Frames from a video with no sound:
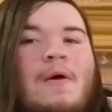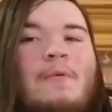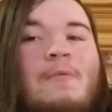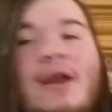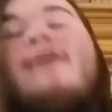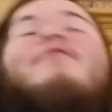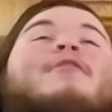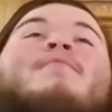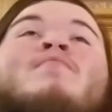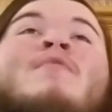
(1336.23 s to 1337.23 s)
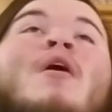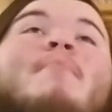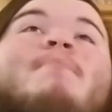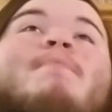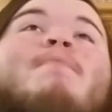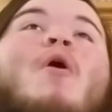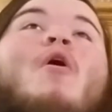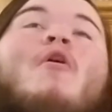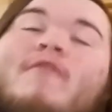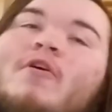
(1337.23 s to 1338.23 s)
Whatever.
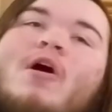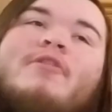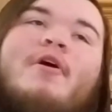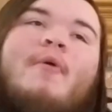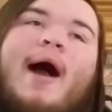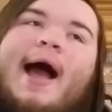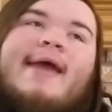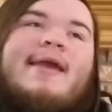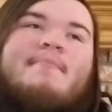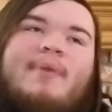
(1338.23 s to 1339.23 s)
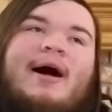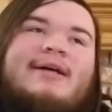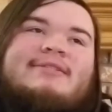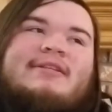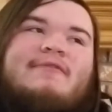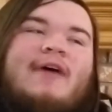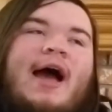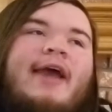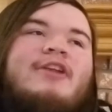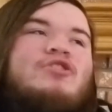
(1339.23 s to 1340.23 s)
Overall, though, I am positive.
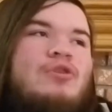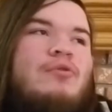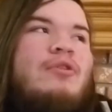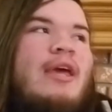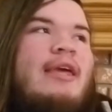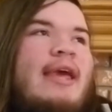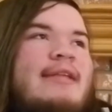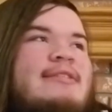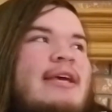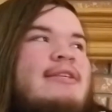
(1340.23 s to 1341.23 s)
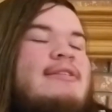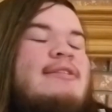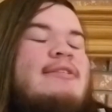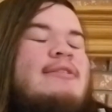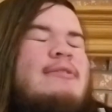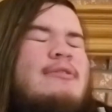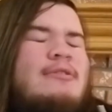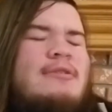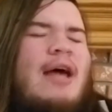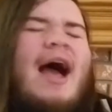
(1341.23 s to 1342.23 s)
I do think
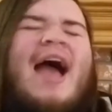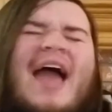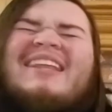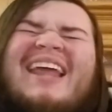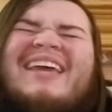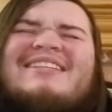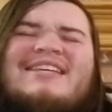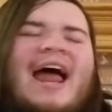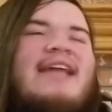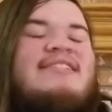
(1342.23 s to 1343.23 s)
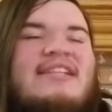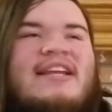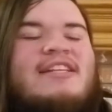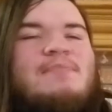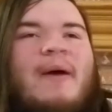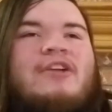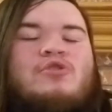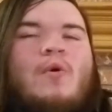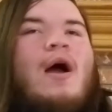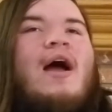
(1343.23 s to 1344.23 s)
I liked it. I didn't
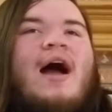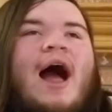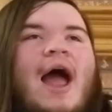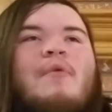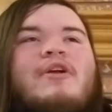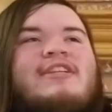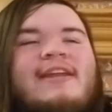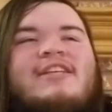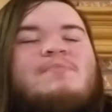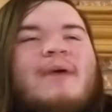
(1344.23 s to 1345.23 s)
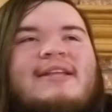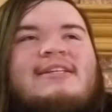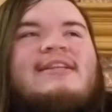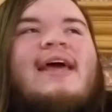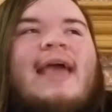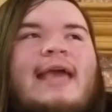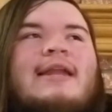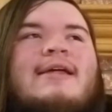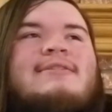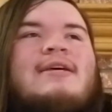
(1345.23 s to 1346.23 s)
expect to. I went in expecting to
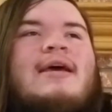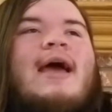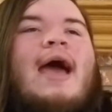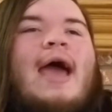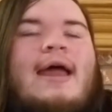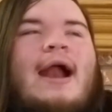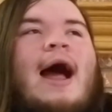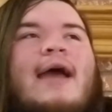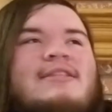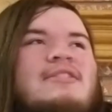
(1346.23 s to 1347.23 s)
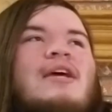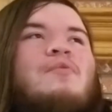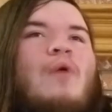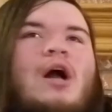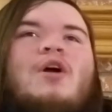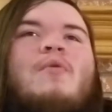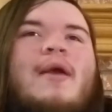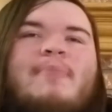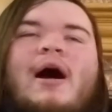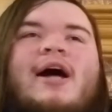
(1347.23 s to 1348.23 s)
hate it, and I did walk
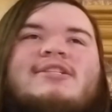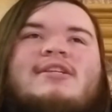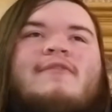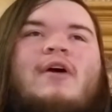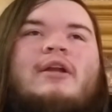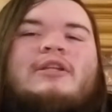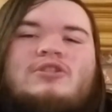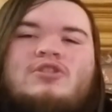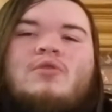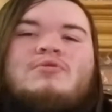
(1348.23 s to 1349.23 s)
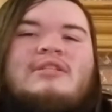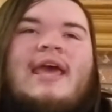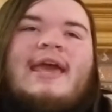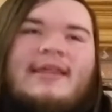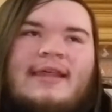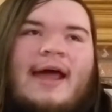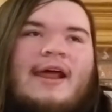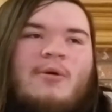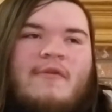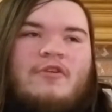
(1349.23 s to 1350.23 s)
away positive on it. So take that
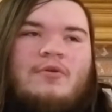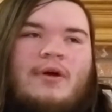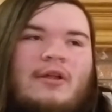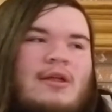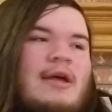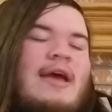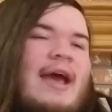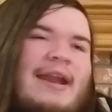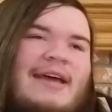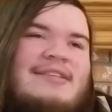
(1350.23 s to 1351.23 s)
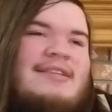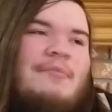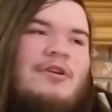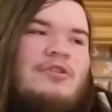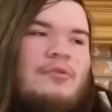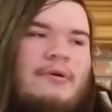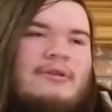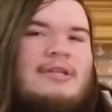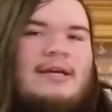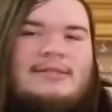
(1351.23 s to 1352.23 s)
however you will. And as someone
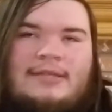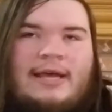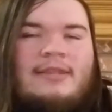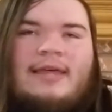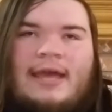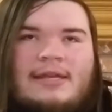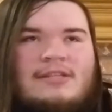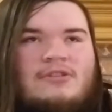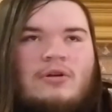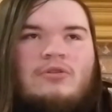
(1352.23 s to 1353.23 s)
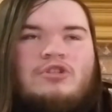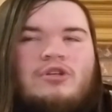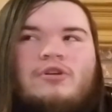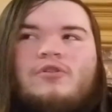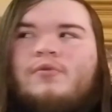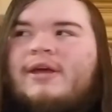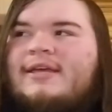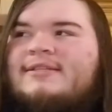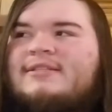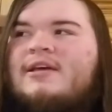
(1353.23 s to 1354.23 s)
who does like the 80s culture, who
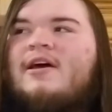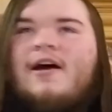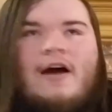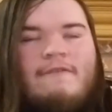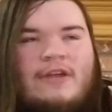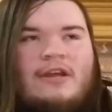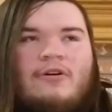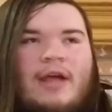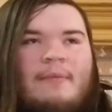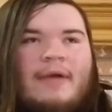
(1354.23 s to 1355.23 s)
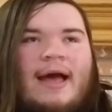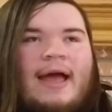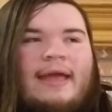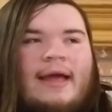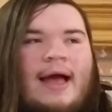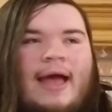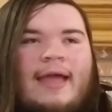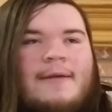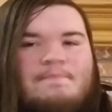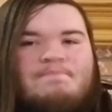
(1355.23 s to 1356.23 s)
is a video game guy,
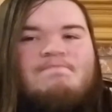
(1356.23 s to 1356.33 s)
I